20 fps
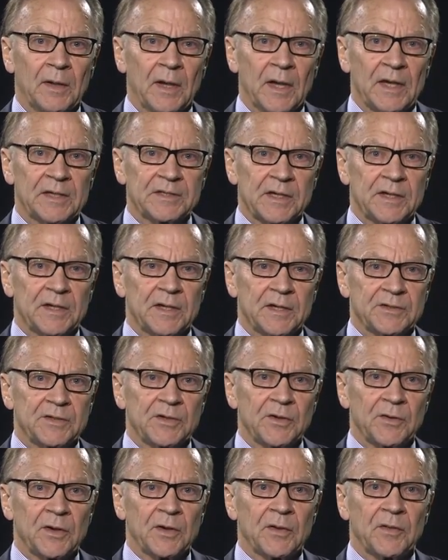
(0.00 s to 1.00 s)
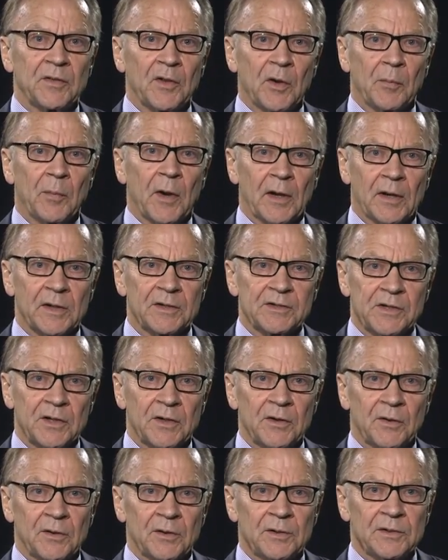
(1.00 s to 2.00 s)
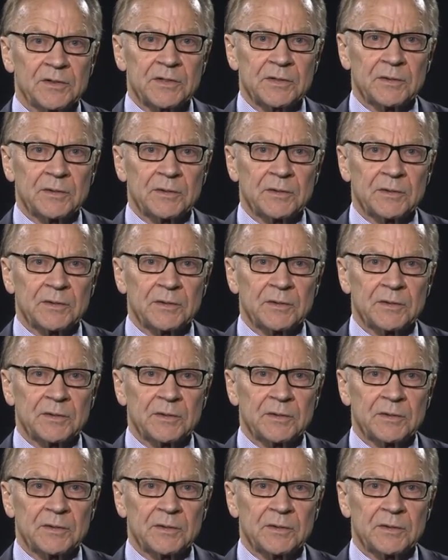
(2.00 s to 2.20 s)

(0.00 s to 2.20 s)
as it has suited their policy goals.